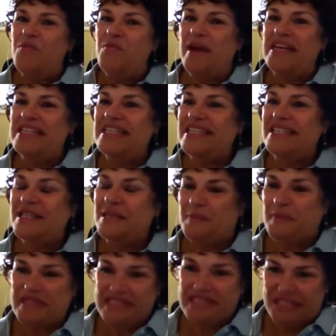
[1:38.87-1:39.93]
went into the
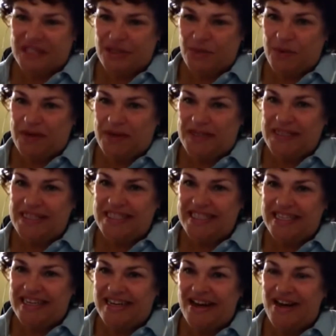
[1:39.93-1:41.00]
business world
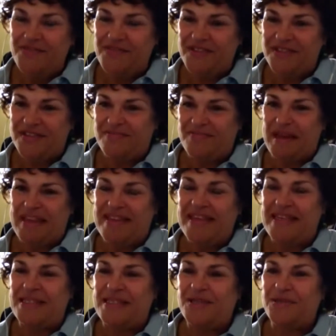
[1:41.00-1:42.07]
after my
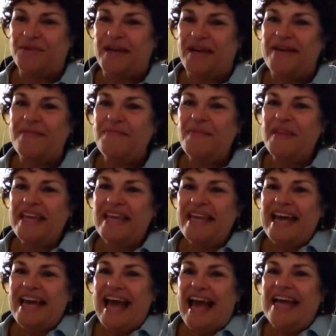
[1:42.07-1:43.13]
theatre career
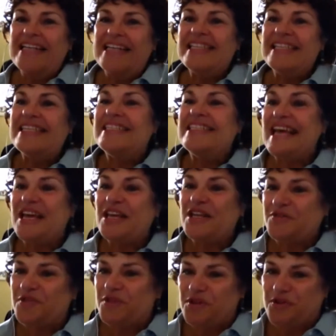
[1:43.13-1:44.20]
as an
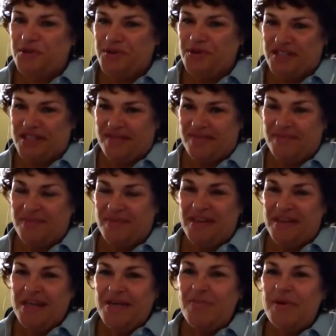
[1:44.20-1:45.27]
executive recruiter.
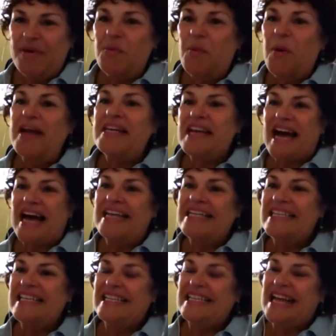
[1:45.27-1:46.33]
But one
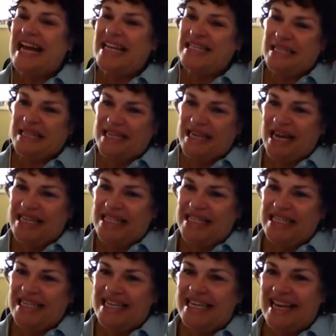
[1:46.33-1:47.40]
night in
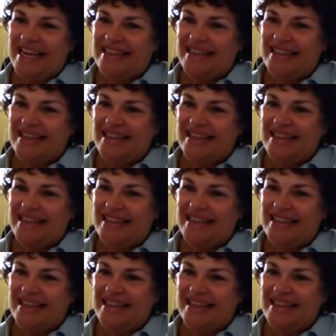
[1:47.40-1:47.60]
1990,